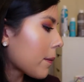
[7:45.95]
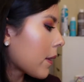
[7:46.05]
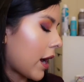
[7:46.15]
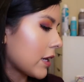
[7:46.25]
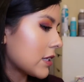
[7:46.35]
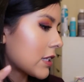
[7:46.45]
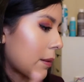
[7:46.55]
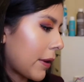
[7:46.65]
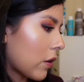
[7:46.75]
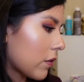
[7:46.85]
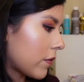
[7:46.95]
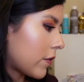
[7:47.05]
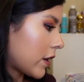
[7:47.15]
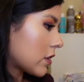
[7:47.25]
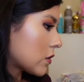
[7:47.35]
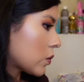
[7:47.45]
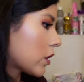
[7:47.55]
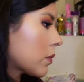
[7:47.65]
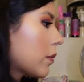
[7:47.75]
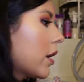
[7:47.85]
I set my whole face
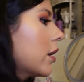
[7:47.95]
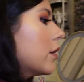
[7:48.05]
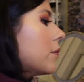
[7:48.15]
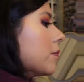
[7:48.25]
with my